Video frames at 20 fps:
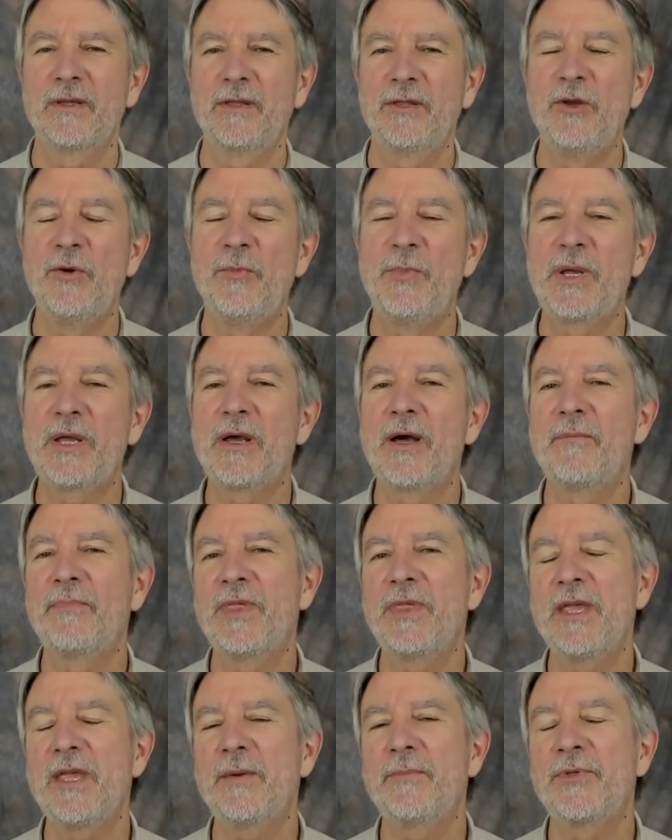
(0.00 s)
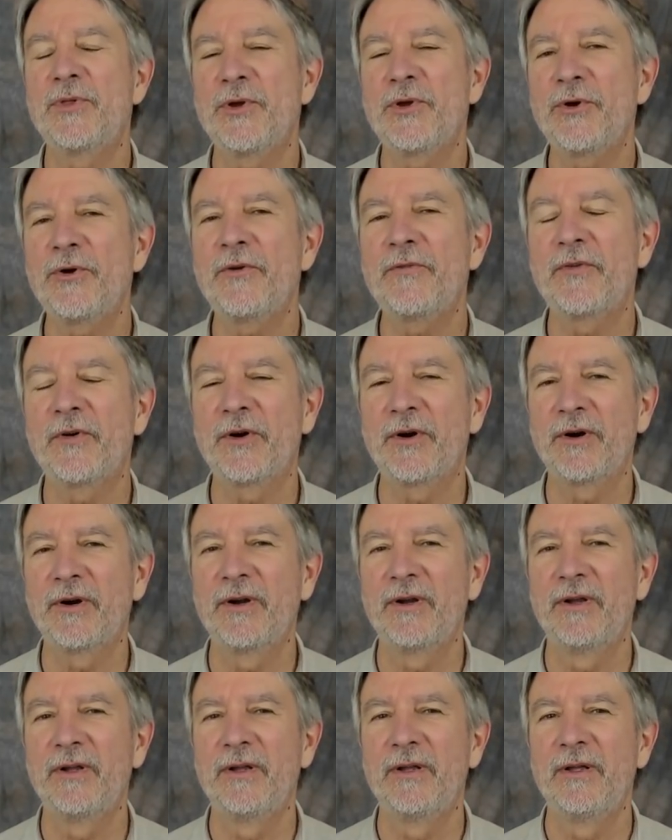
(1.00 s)
You become the observer
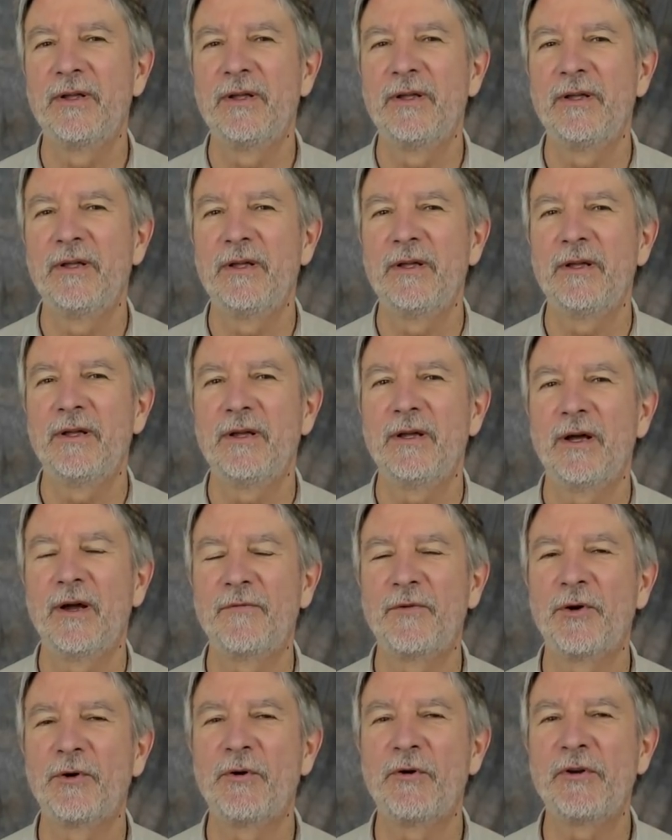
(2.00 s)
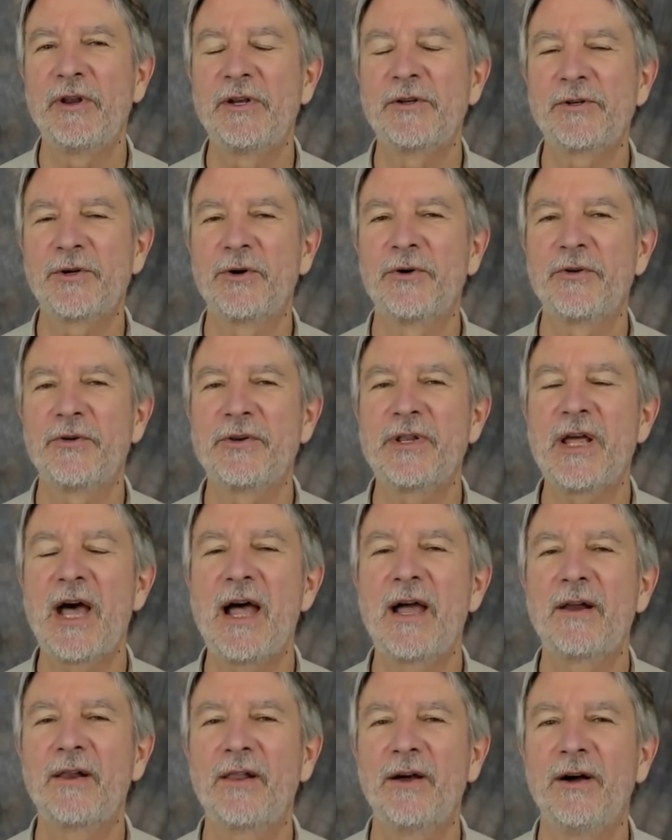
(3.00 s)
of your own internal
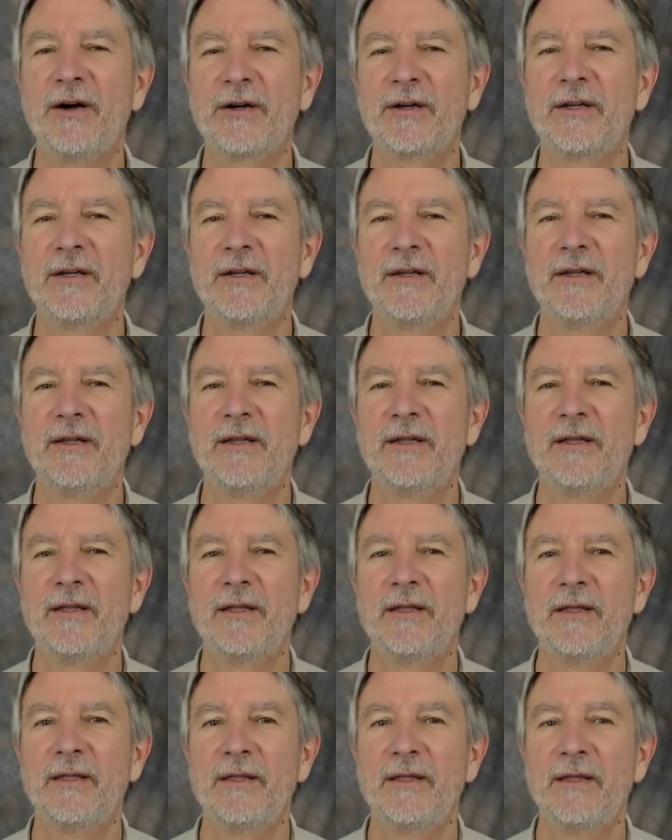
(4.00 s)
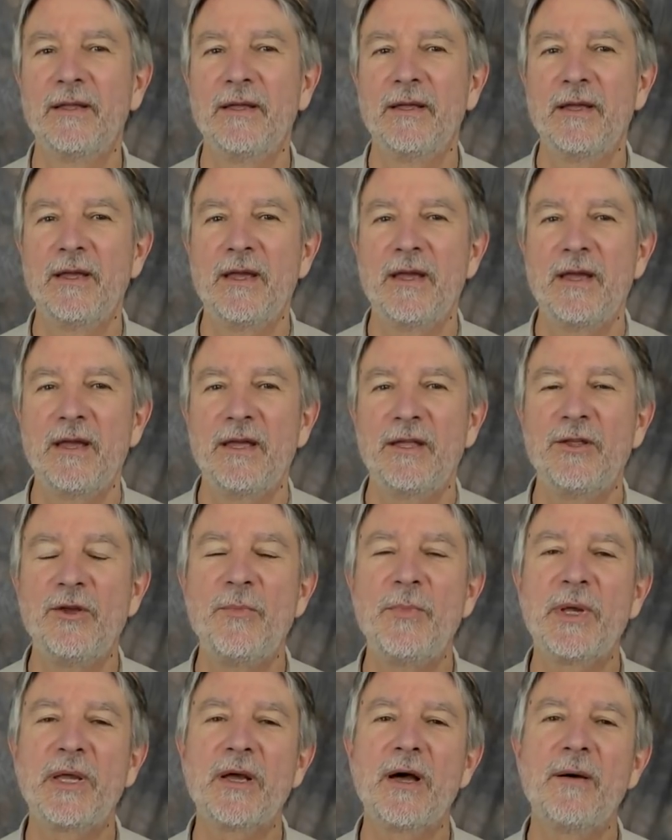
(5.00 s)
dialogue.
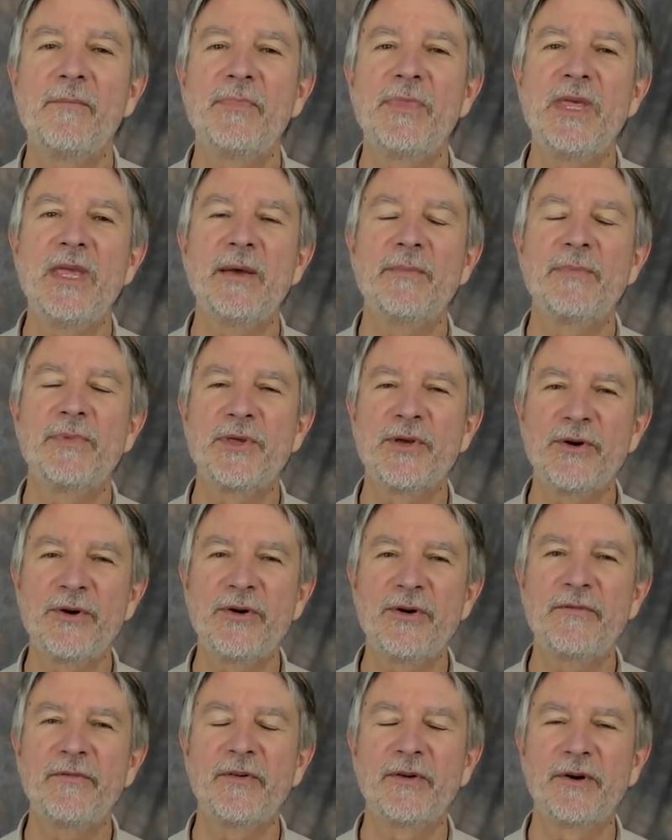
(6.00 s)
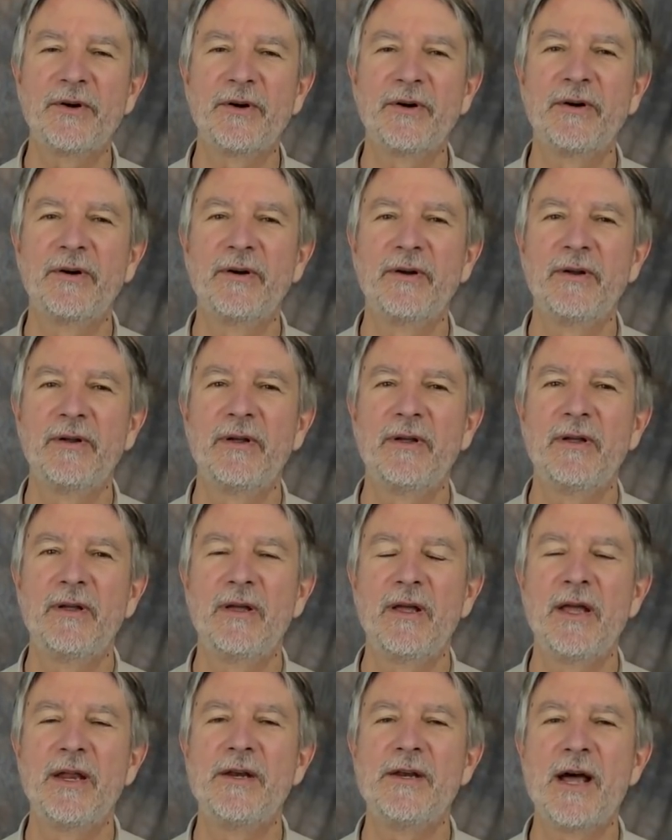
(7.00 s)
You become the observer
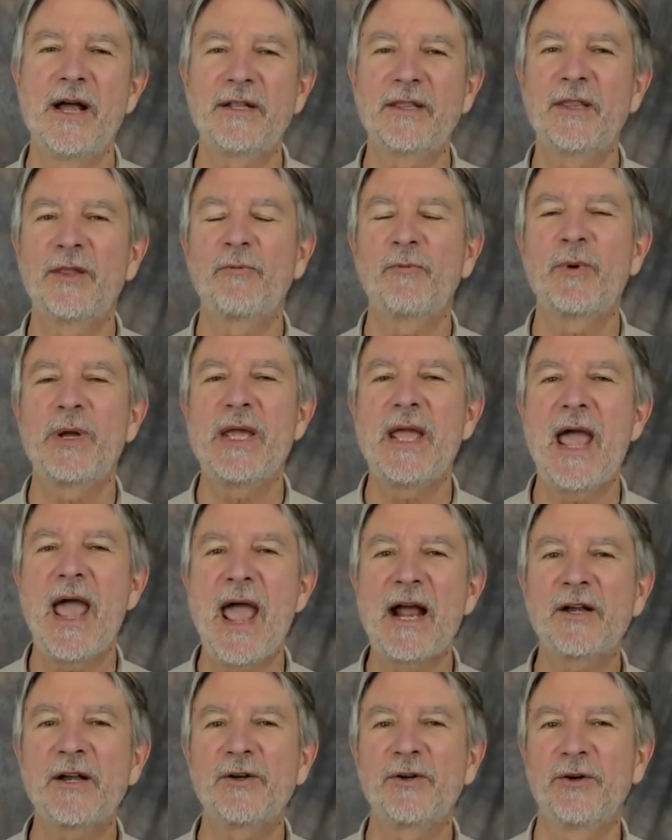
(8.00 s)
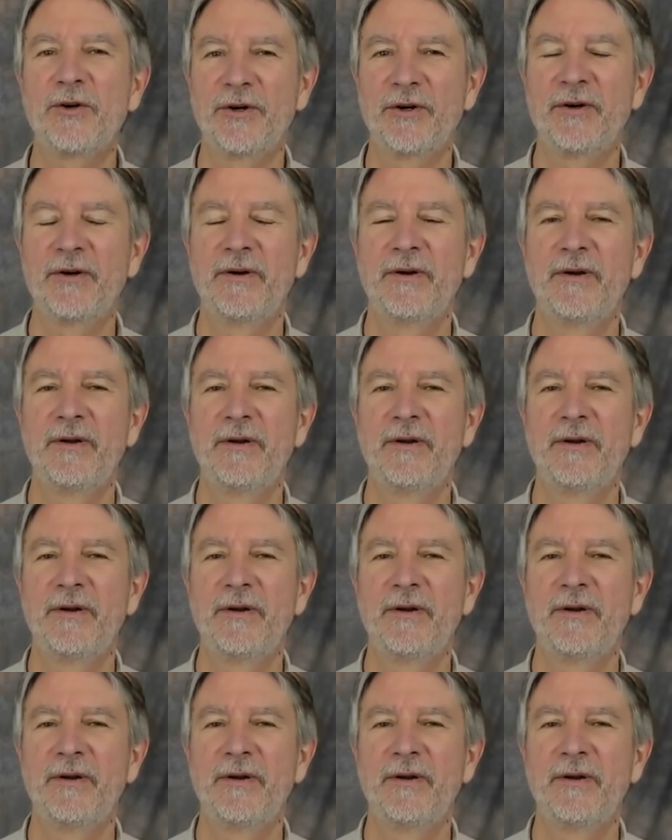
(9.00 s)
and not the reactor